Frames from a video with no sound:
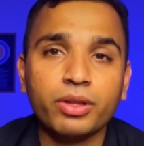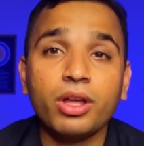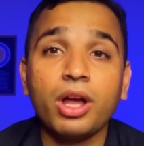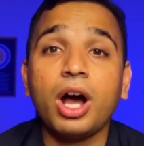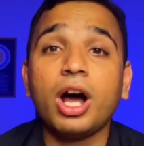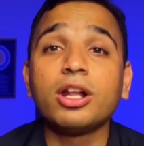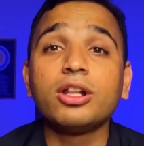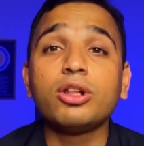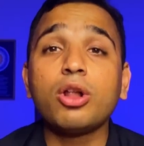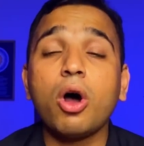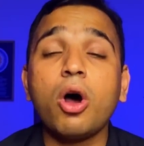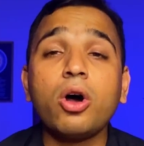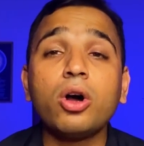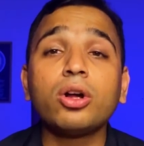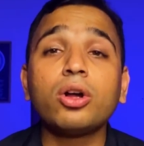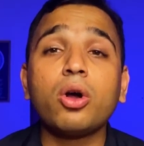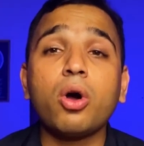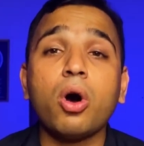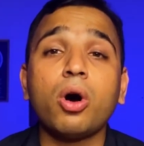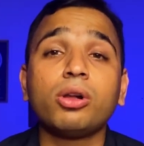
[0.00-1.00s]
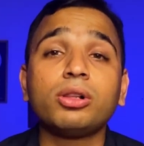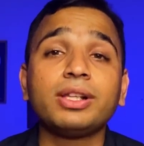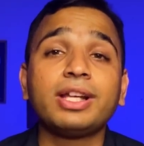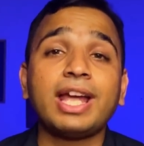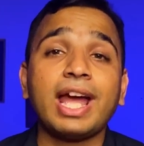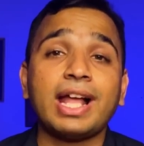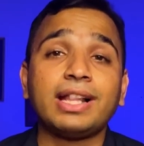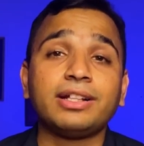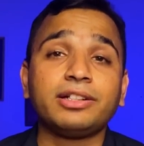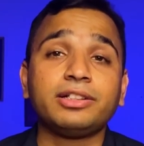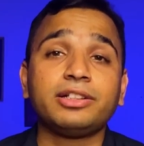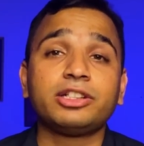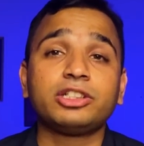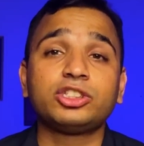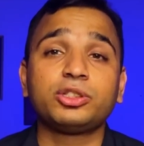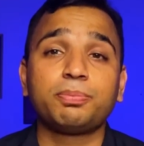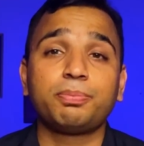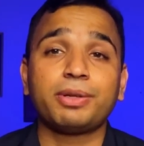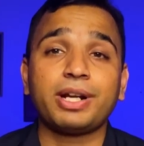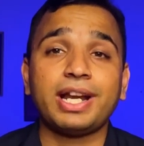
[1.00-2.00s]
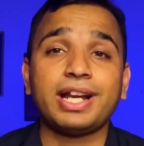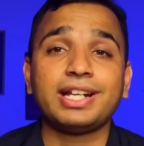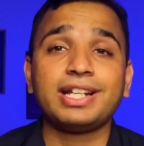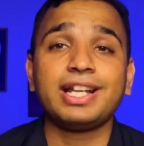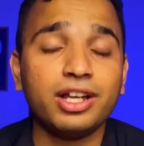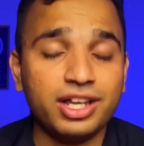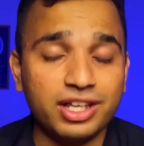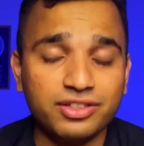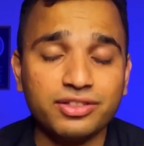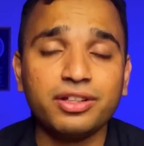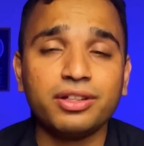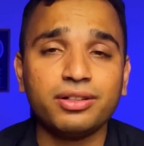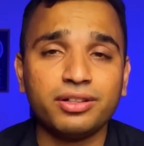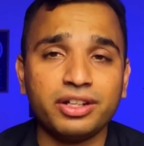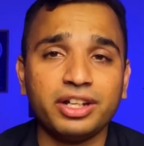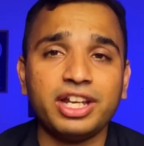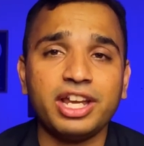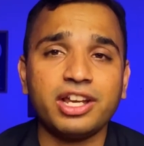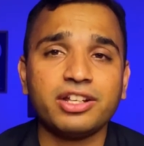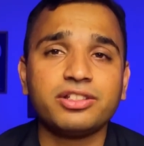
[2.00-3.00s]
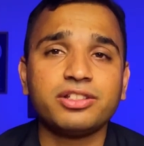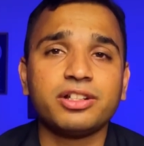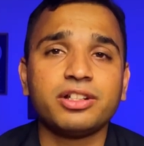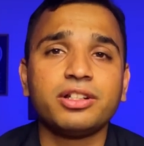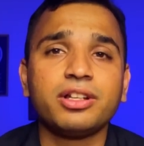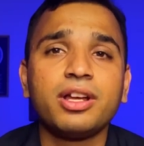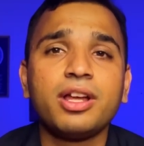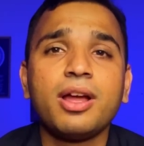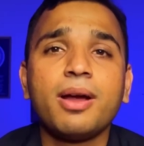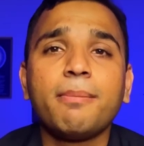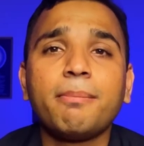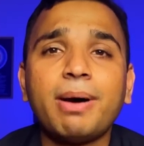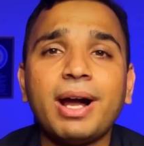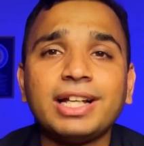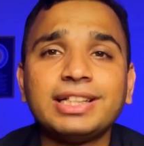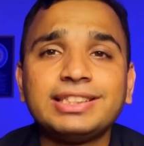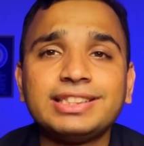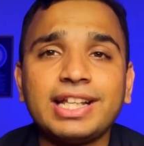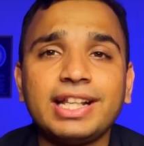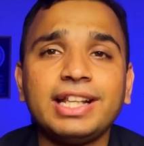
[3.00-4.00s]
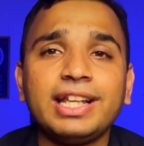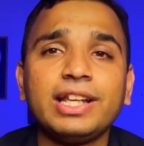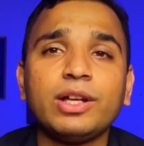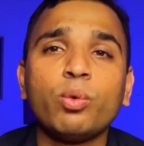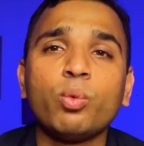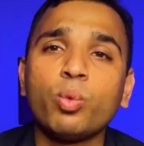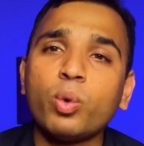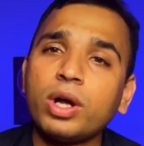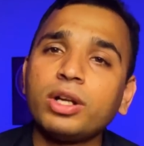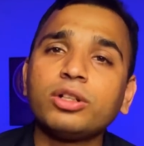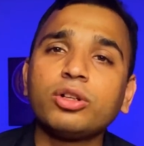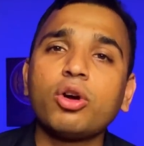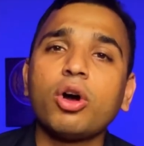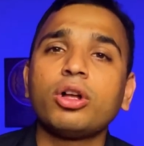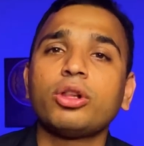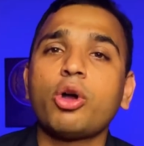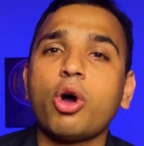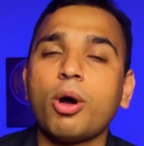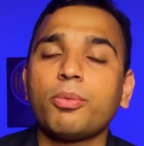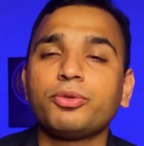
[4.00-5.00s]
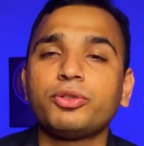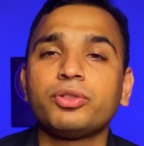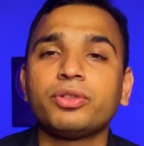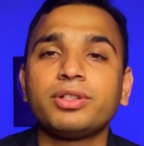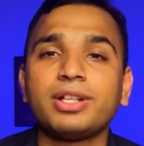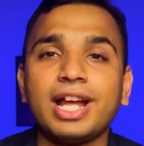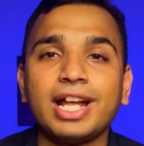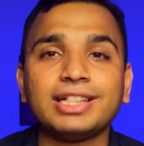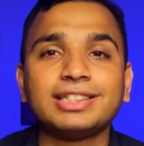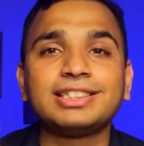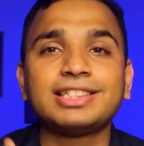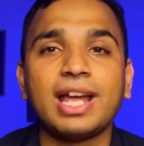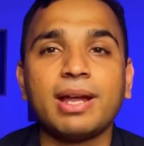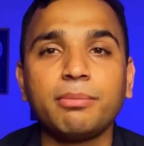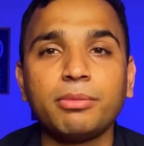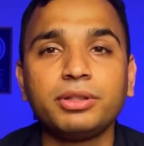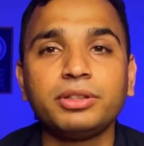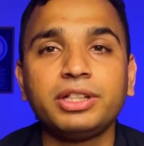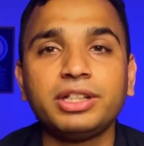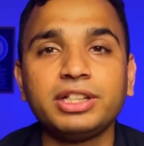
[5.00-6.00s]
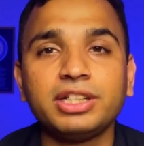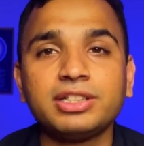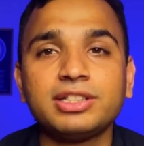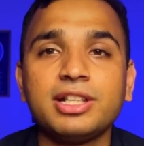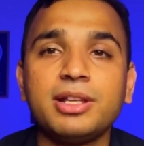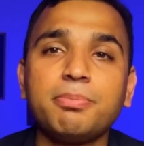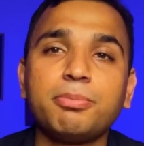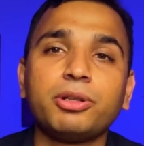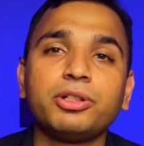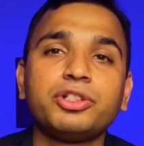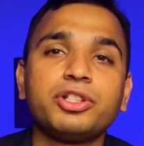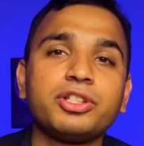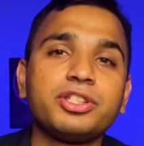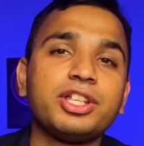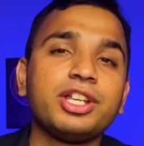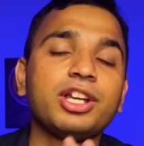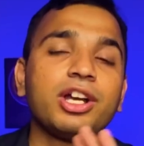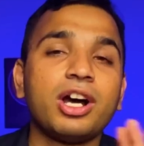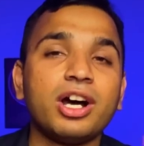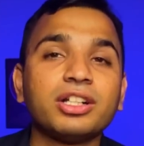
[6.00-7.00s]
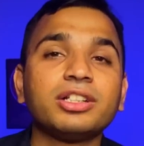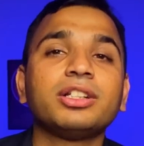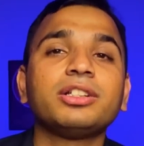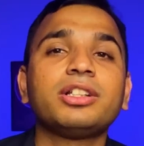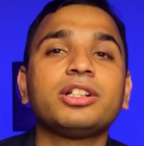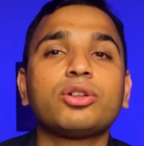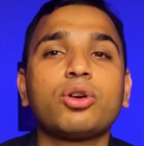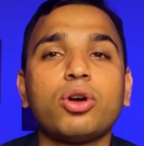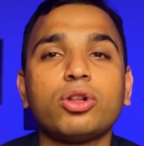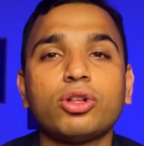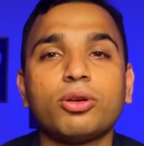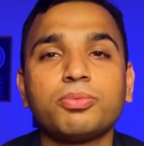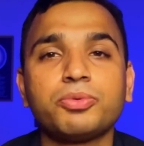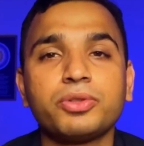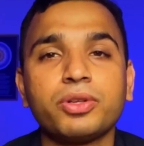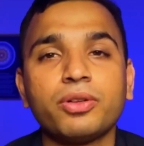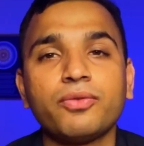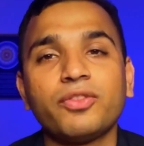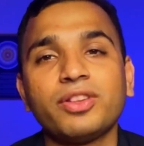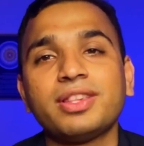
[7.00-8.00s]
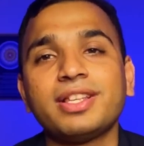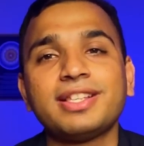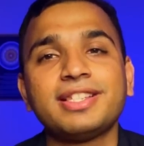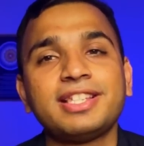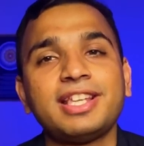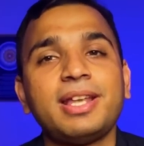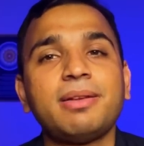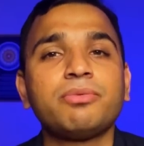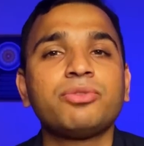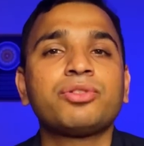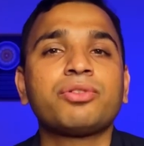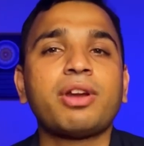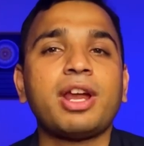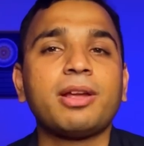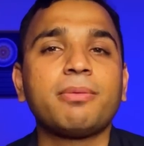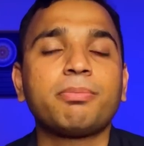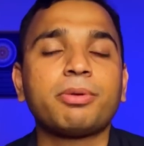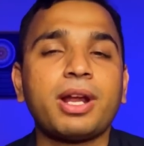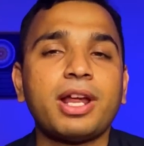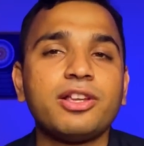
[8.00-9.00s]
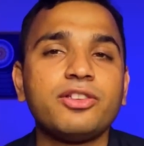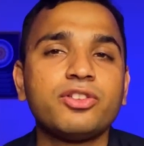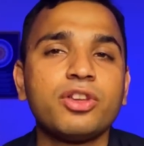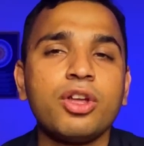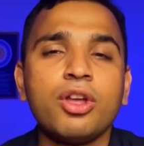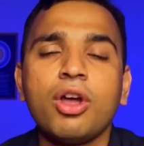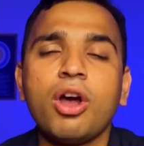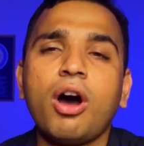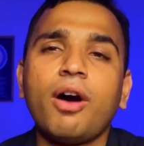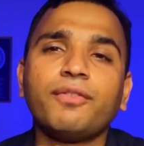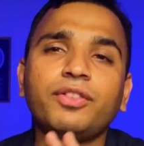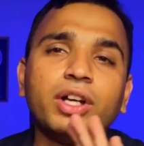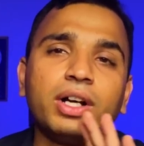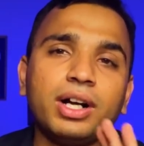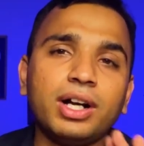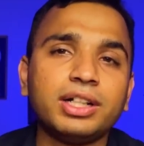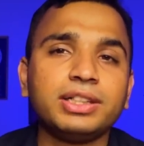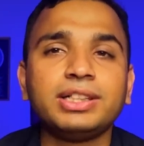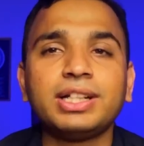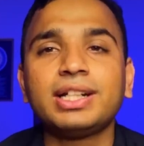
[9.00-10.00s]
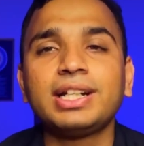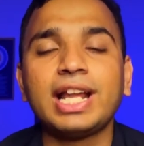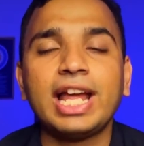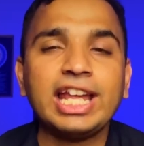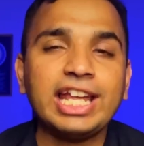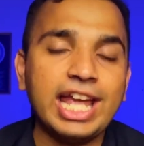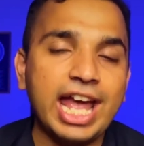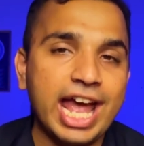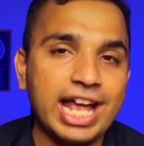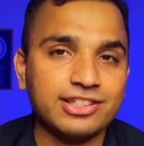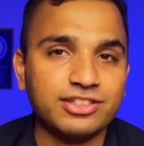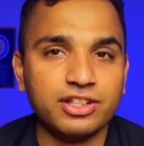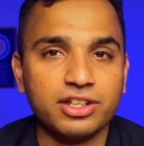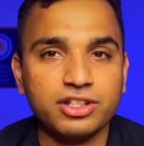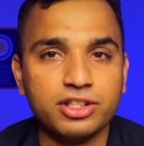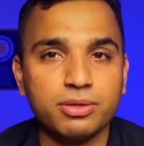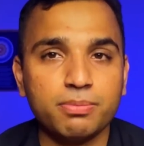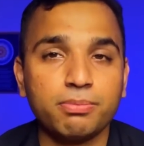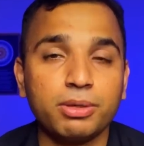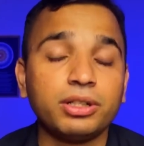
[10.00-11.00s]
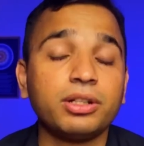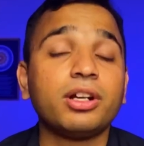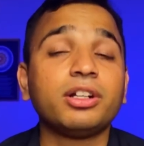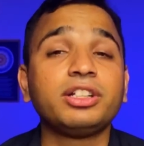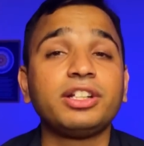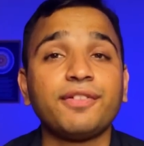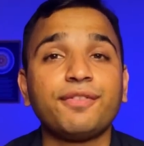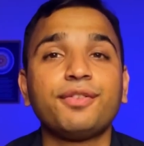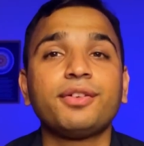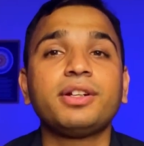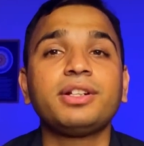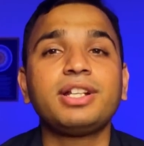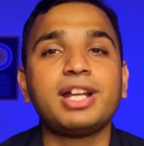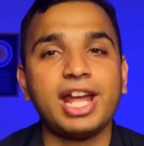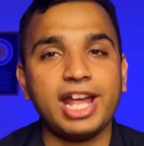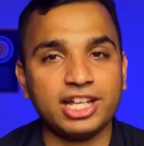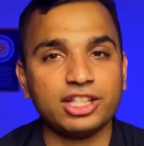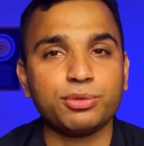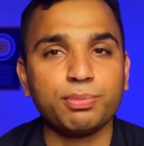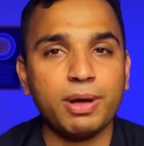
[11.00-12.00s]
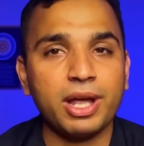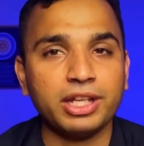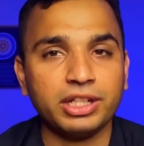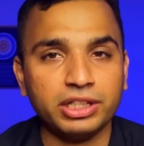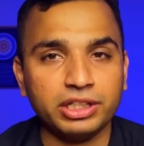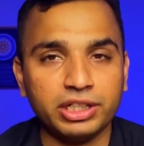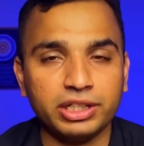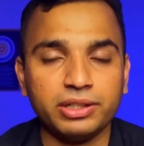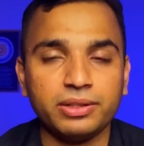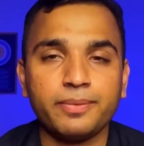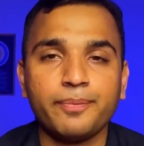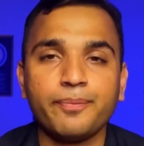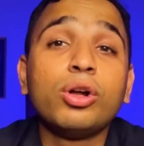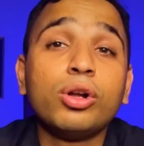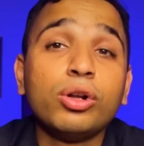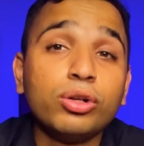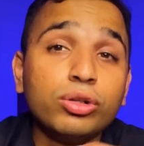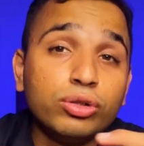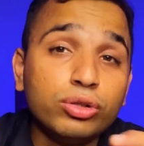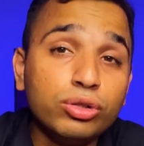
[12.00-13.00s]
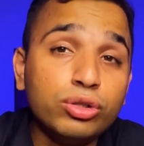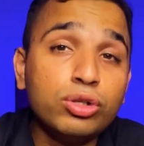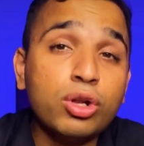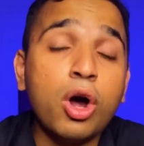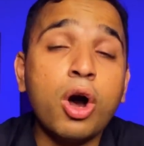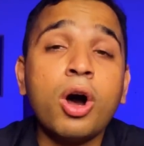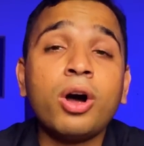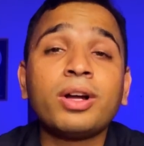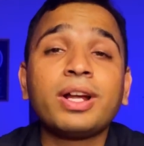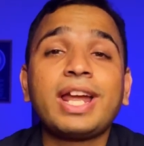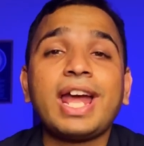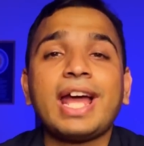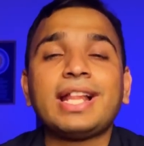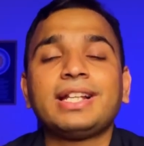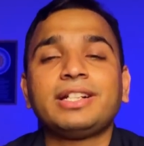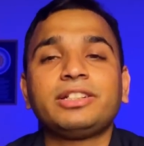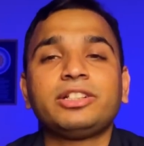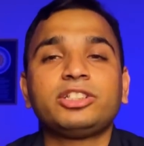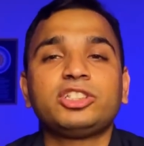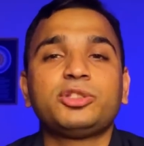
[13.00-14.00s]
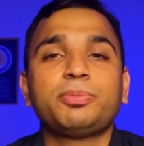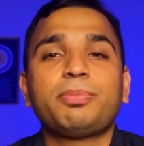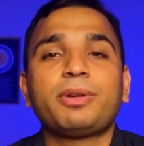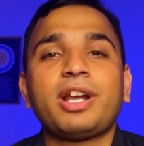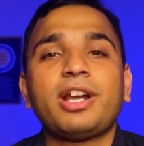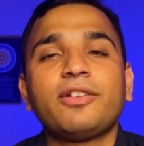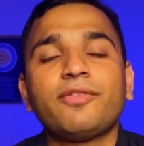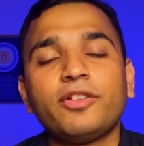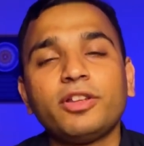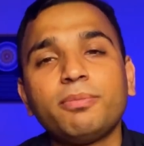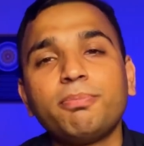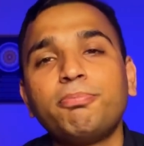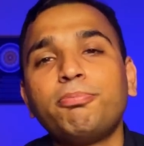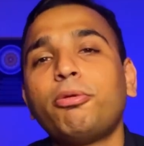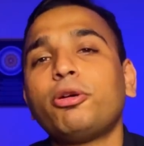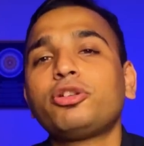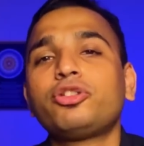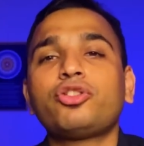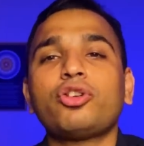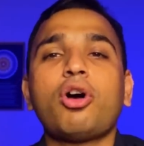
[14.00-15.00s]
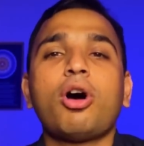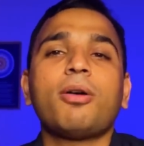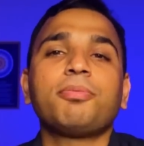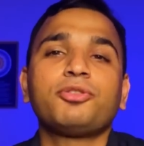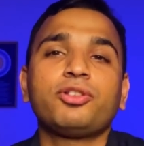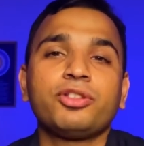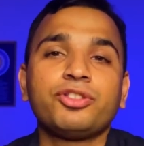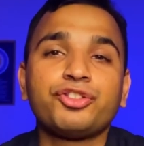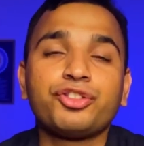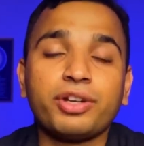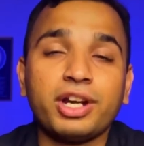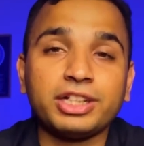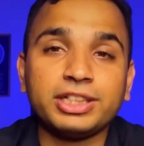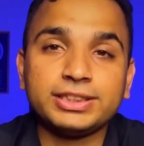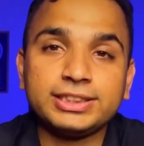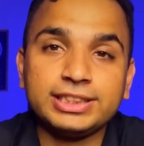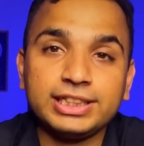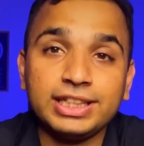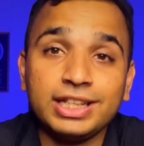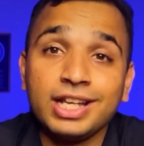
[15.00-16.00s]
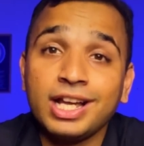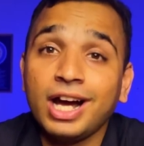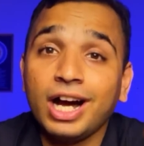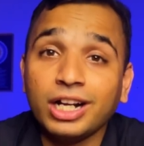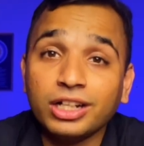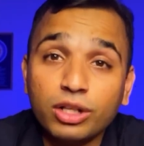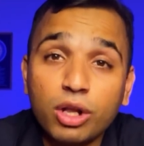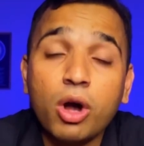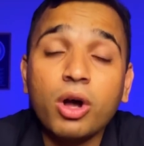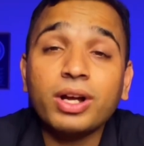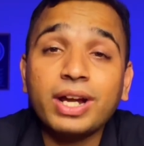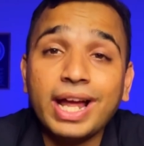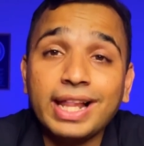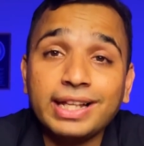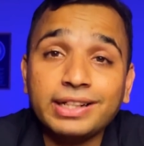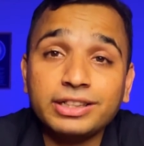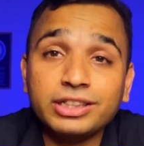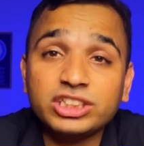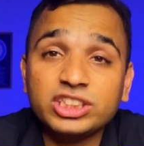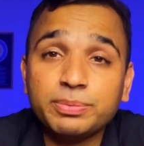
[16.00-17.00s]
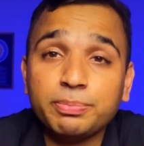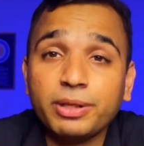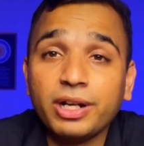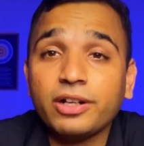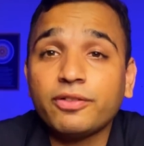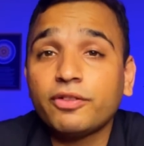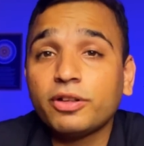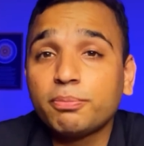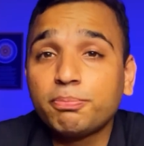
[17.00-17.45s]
A long call calendar spread is created by selling one call option and simultaneously purchasing another call option with the same strike price of the underlying assets but a different expiry date. long calendar spread with puts option strategy. A long calendar spread with